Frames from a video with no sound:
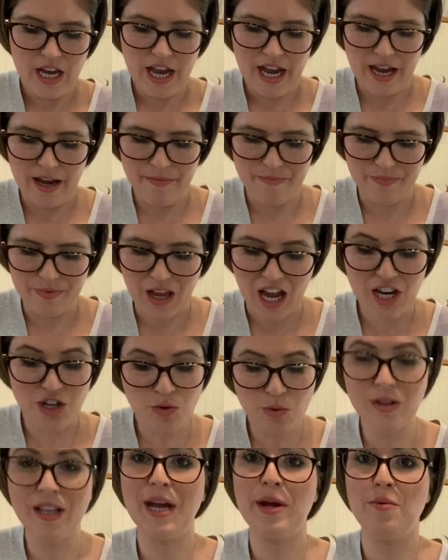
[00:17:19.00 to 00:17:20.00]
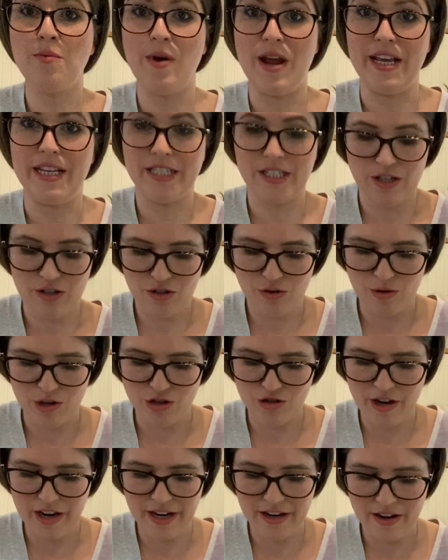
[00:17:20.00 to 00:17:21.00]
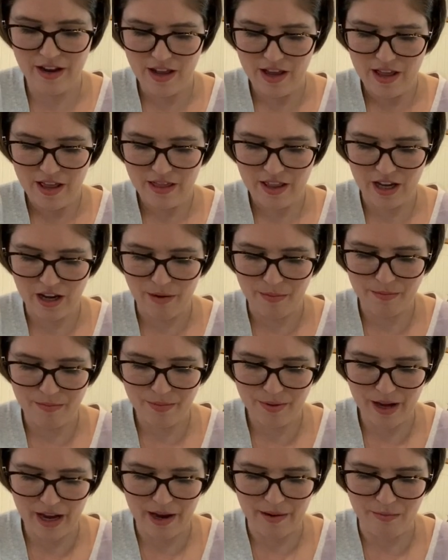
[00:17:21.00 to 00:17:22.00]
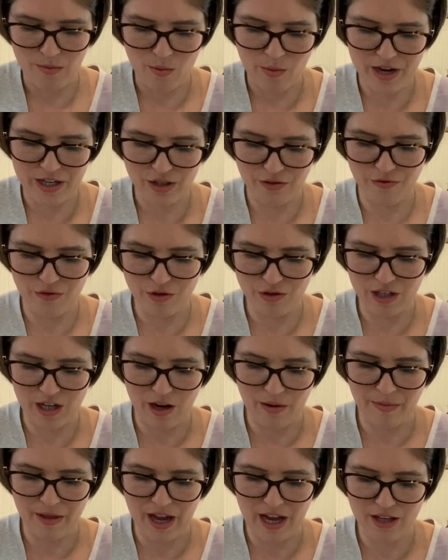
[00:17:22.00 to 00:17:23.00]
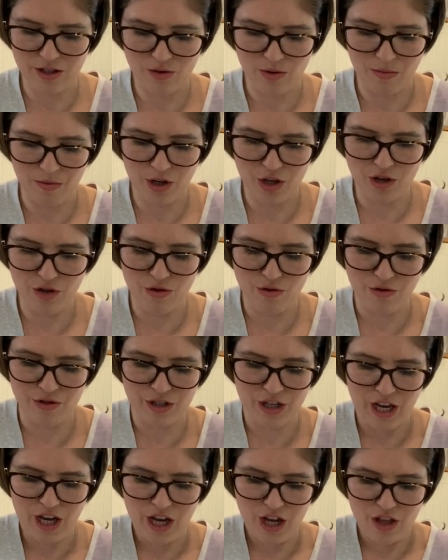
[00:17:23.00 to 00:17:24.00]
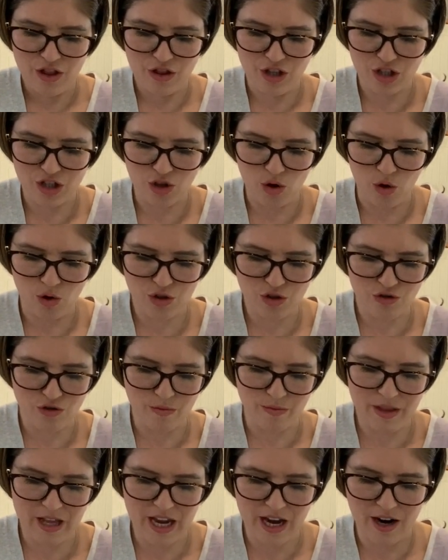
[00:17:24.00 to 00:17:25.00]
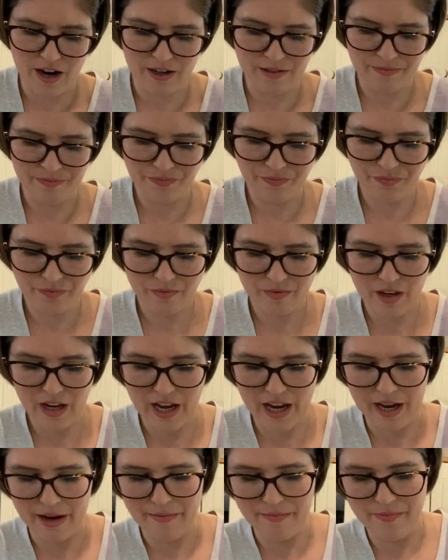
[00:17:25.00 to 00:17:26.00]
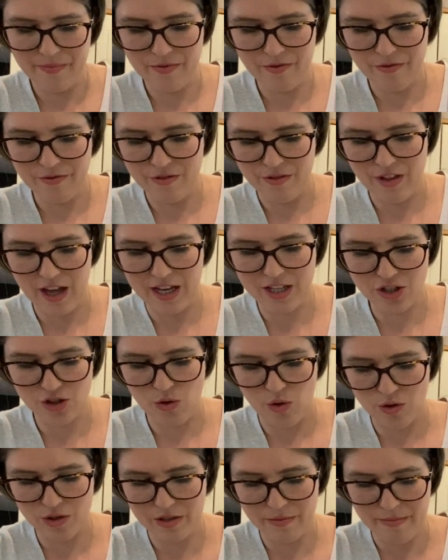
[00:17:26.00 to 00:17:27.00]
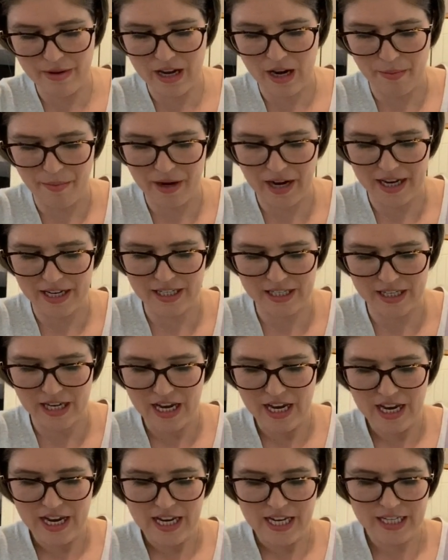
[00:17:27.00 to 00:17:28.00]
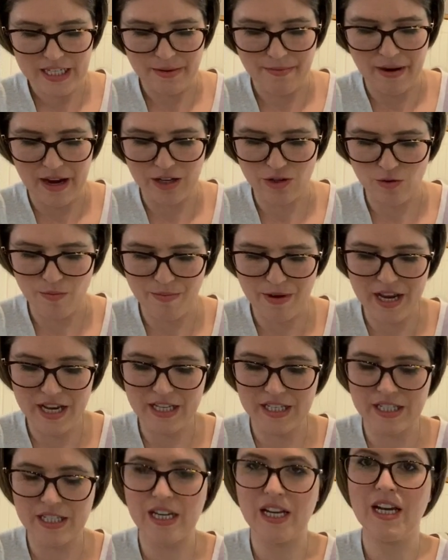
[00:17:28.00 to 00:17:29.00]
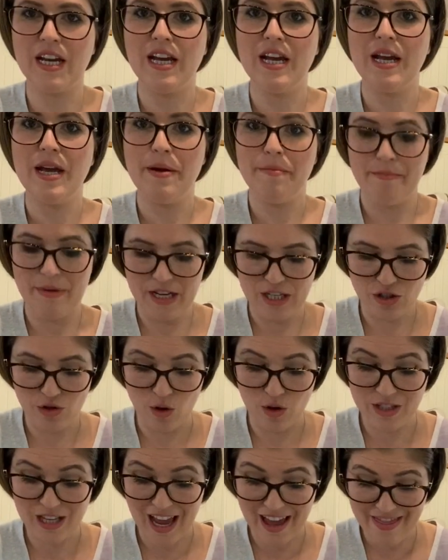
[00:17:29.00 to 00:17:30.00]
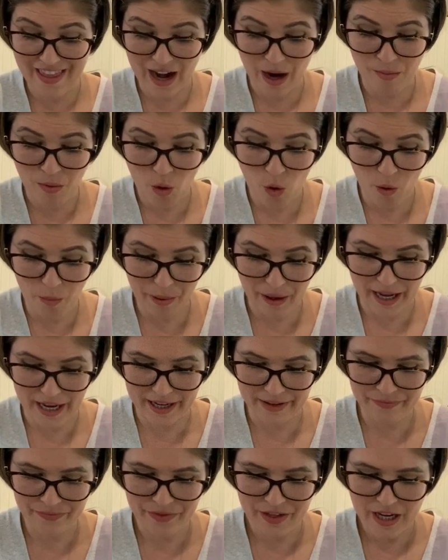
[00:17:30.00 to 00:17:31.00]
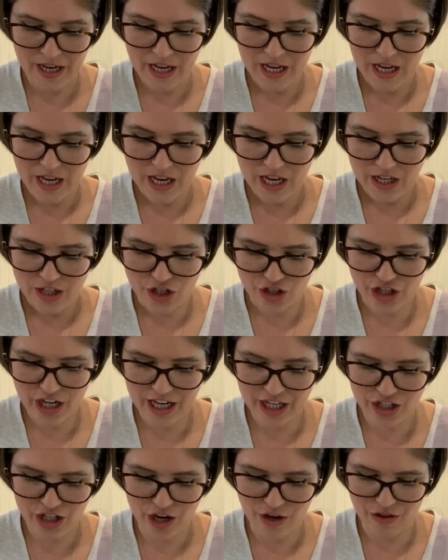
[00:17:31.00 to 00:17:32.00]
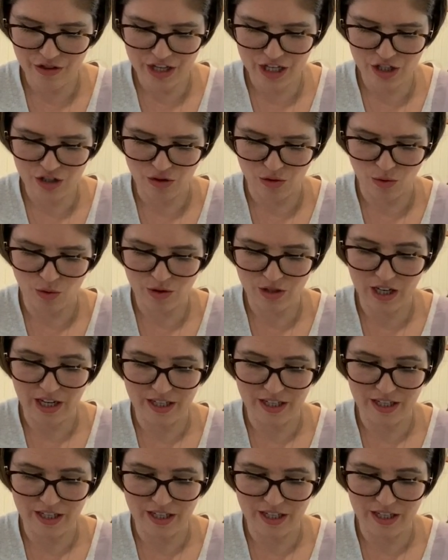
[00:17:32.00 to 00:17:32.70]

I don't like waste, so I try and think up ways of using up that. So I'm going to use the sauce from there, that sauce, and make up a nice tomato-based sauce. And then I'm hoping to change out these clothes.